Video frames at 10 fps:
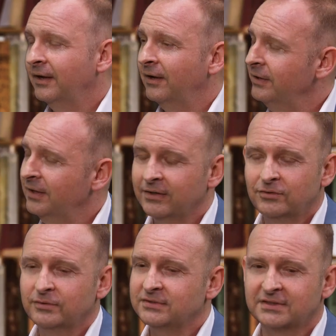all you got to
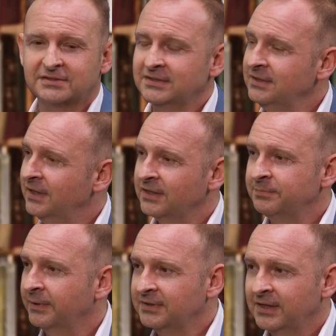do is exceed
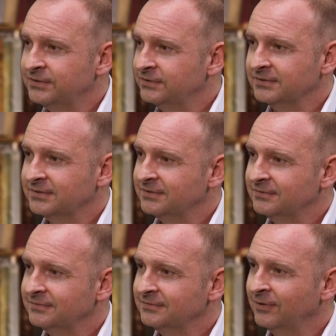expectations.
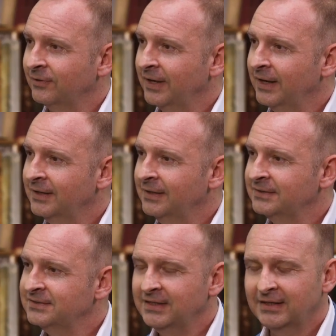Okay. And
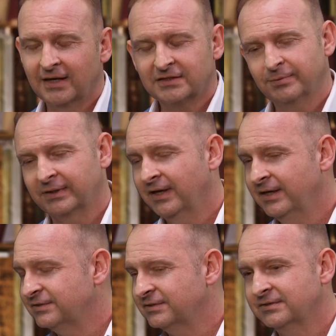exceeding
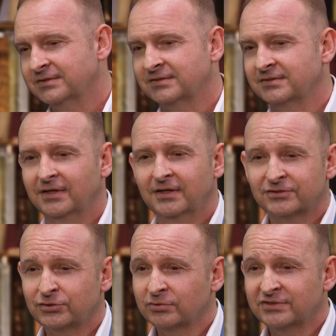expectations is
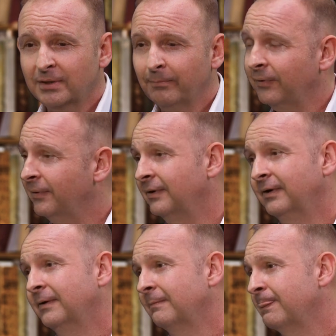so simple.
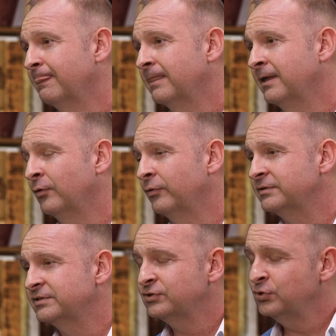
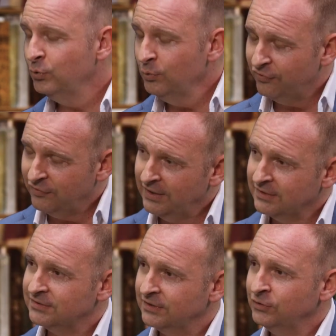There's two
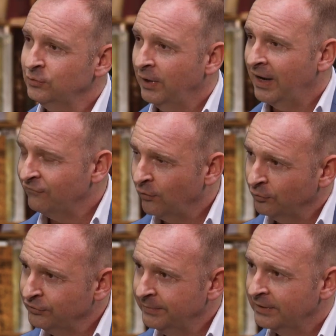things that you have
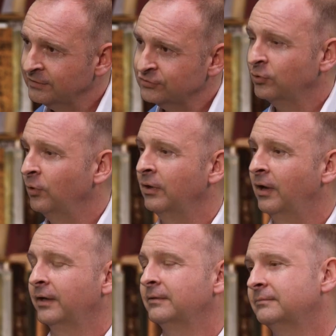ultimate control
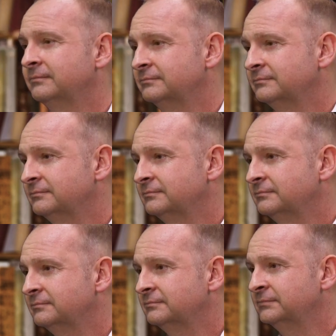on
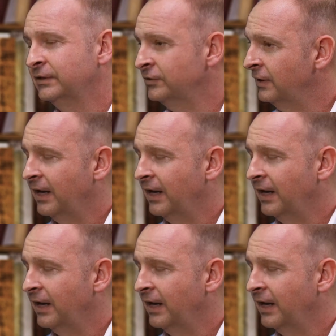in your